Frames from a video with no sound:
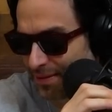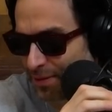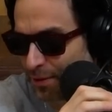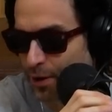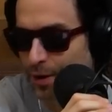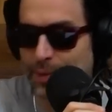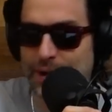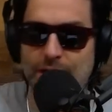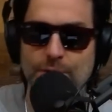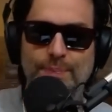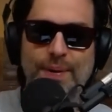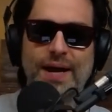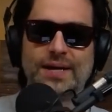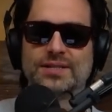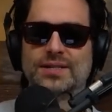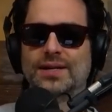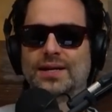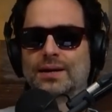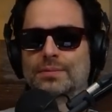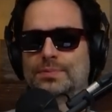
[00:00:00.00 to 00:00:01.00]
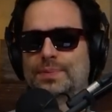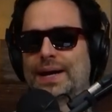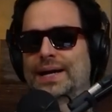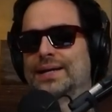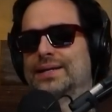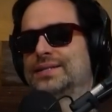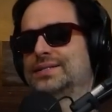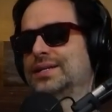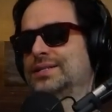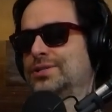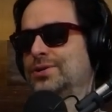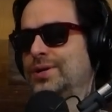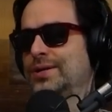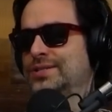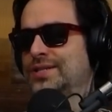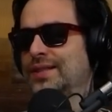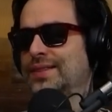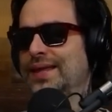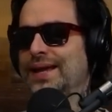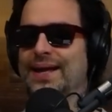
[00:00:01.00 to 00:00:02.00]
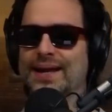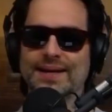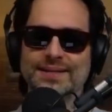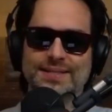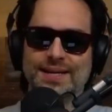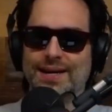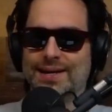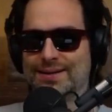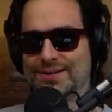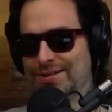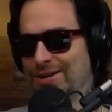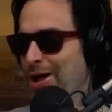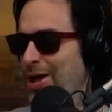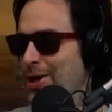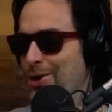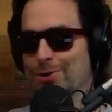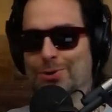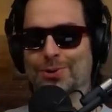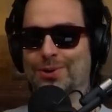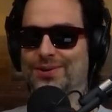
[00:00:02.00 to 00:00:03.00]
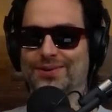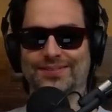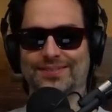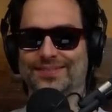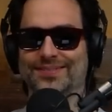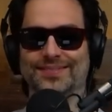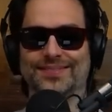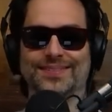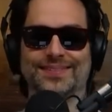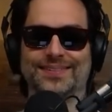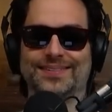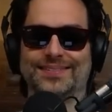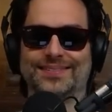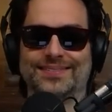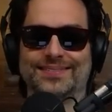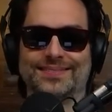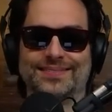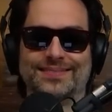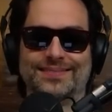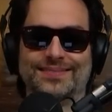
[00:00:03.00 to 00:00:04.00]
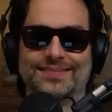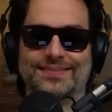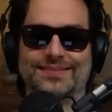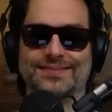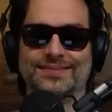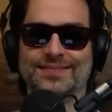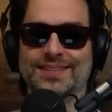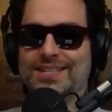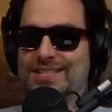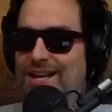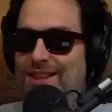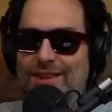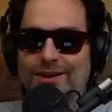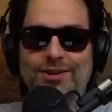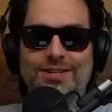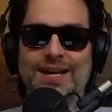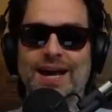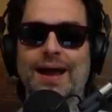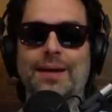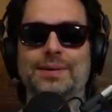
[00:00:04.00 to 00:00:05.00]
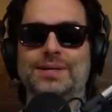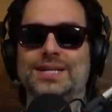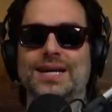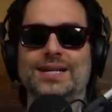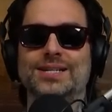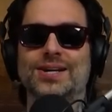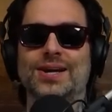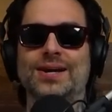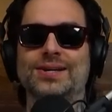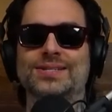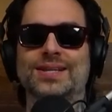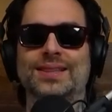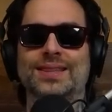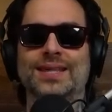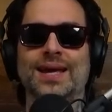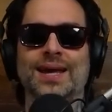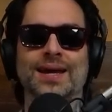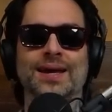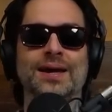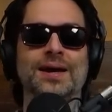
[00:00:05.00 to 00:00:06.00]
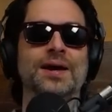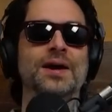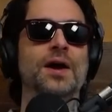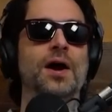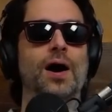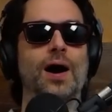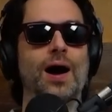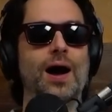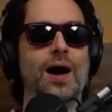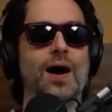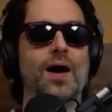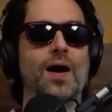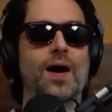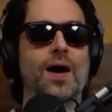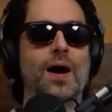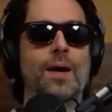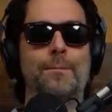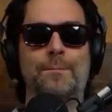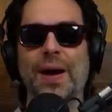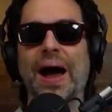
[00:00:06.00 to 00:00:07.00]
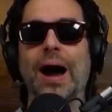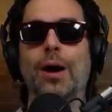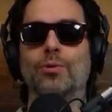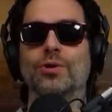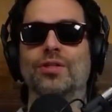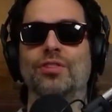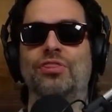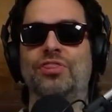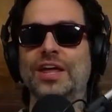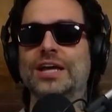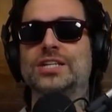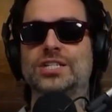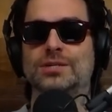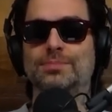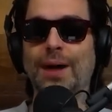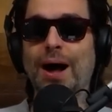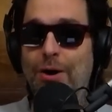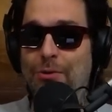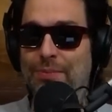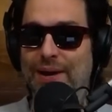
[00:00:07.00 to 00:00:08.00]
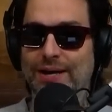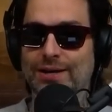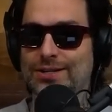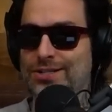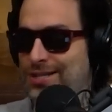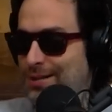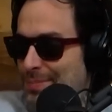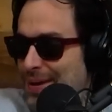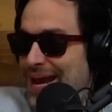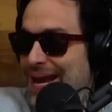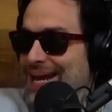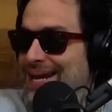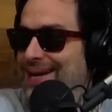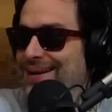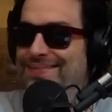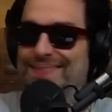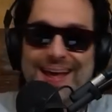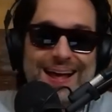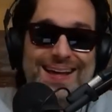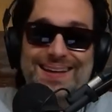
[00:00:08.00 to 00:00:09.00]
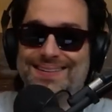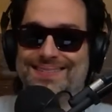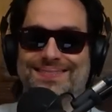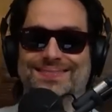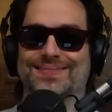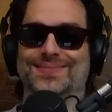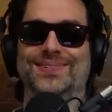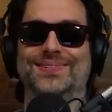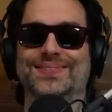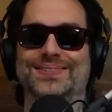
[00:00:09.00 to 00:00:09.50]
30 minutes pass and he comes back and he says, So here's the thing. And I say, No. This is the third time you say, So here's the thing about this moment to me. No.